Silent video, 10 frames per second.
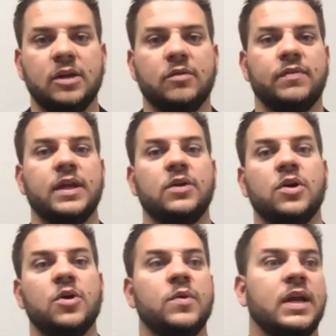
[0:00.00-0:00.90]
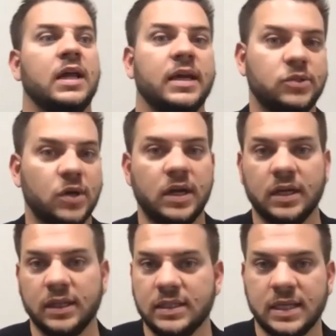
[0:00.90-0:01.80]
or if they don't go and
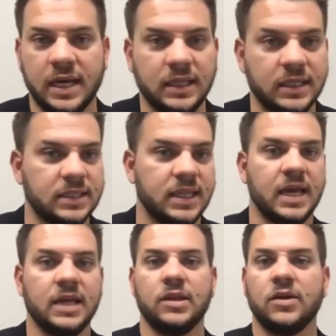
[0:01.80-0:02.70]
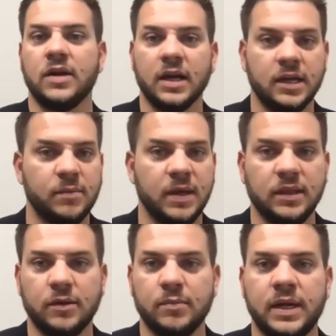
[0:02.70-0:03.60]
electronically sign this thing, they're not going to make
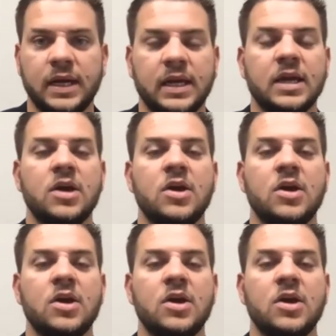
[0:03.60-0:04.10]
their money.